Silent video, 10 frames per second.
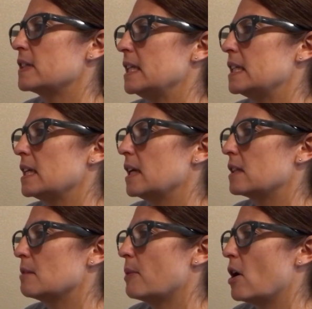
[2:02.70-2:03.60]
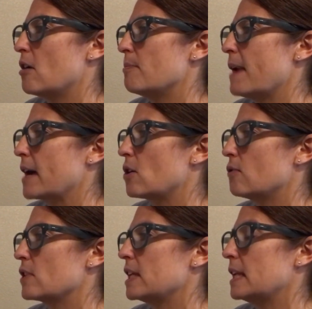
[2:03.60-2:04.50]
need to hit the ball back
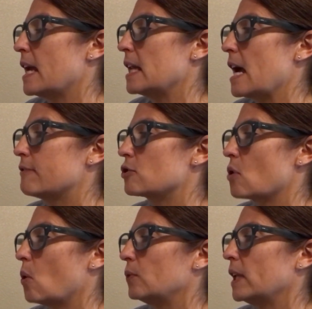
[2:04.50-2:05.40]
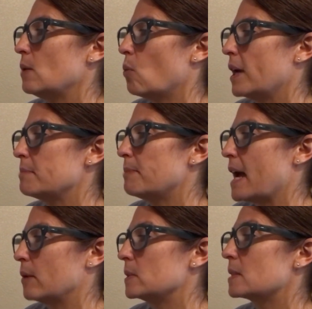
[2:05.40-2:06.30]
over the net after only one
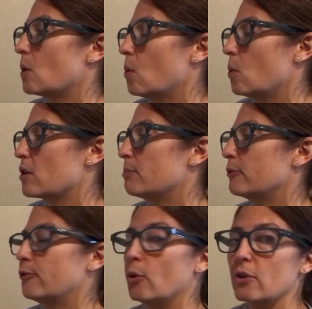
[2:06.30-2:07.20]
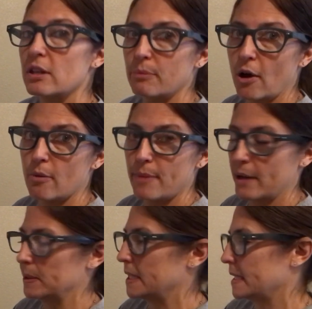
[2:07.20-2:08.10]
bounce or before the ball
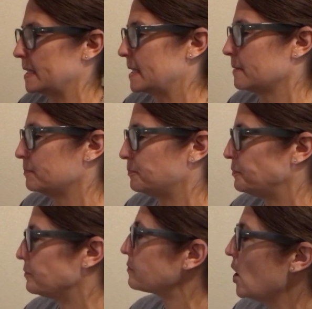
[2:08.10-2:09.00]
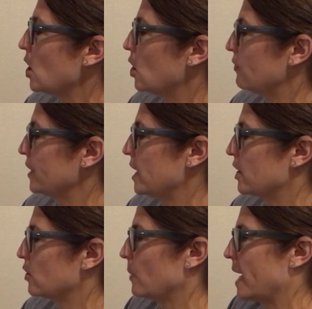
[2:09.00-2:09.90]
bounces. Over
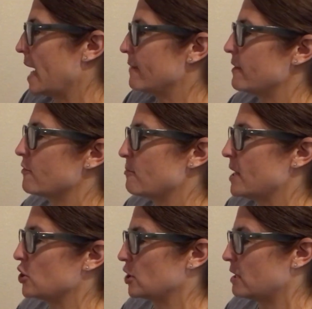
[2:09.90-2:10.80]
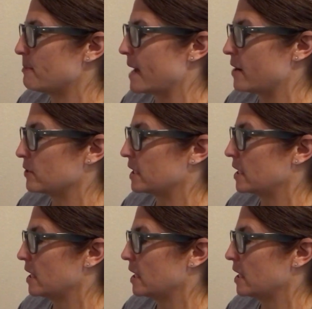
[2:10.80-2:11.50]
here we have information about